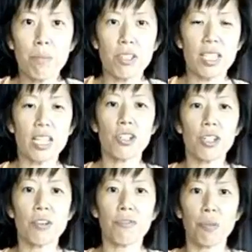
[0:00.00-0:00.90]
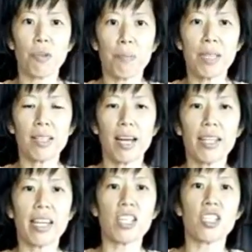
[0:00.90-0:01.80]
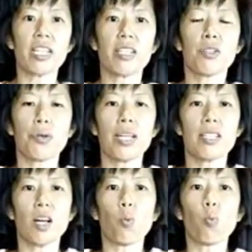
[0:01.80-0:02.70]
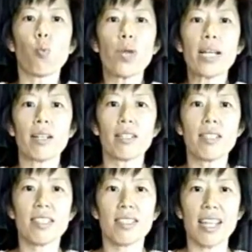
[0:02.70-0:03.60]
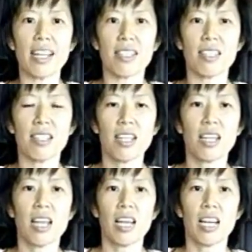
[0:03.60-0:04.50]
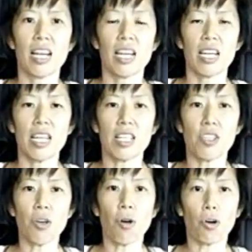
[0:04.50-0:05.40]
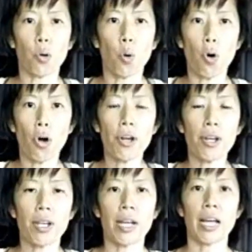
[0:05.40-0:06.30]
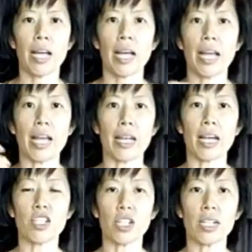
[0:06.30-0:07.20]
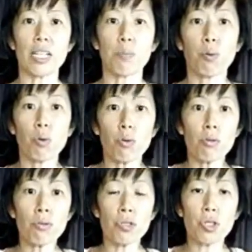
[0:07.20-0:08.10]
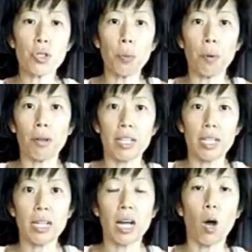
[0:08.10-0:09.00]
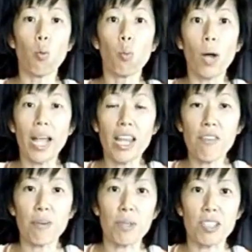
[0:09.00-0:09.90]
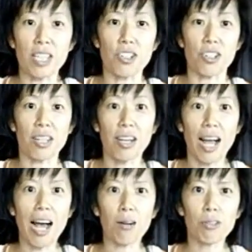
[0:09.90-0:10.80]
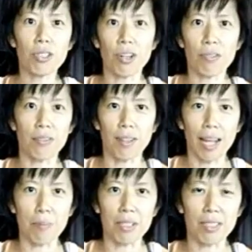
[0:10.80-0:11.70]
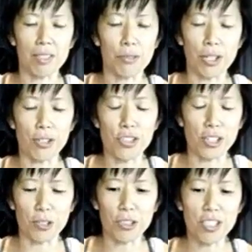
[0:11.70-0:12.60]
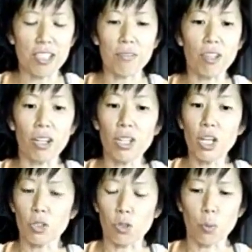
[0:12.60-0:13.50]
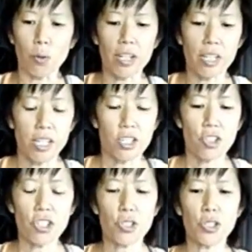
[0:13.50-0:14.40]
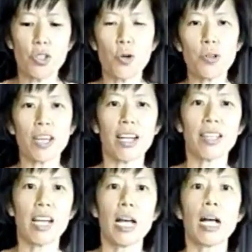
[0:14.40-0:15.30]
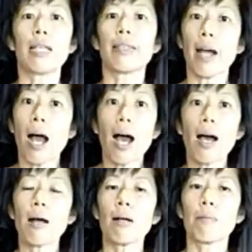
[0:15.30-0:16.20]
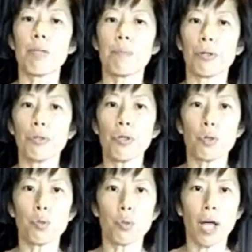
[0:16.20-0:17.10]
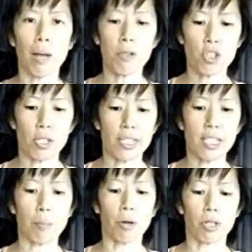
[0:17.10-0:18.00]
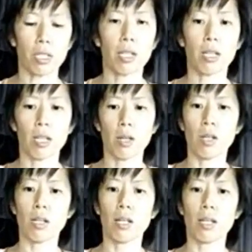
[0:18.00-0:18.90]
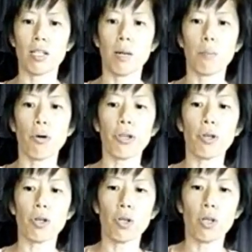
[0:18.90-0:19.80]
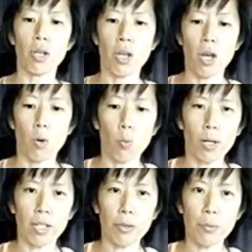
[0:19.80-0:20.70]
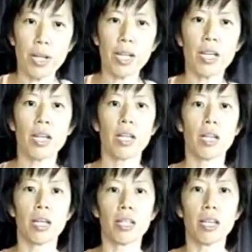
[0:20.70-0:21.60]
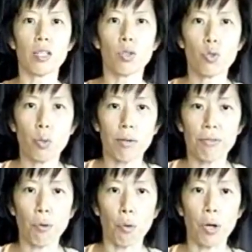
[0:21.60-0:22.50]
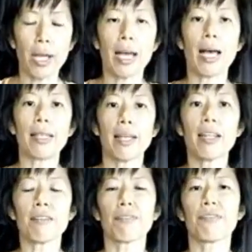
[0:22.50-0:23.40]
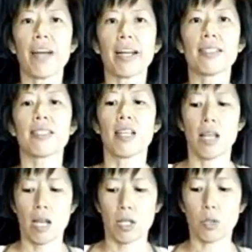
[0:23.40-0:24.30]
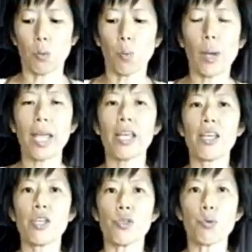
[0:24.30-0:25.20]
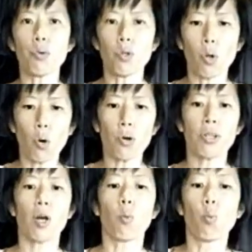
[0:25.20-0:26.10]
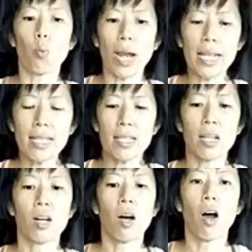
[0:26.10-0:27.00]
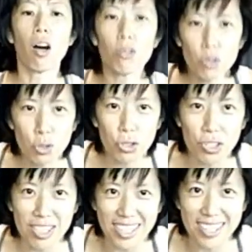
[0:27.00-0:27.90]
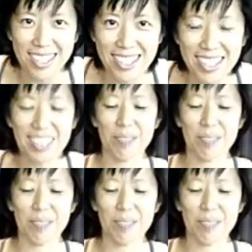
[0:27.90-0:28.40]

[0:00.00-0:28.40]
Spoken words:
your center, from your midline, it actually creates a weakened state in your core and actually pulls your body away from your center, out of alignment. If you understand all this, if not, don't worry. Just know that there are people who habitually step on point 1 and 3, and then 2 and 4. And that affects the way you load weight onto your knees.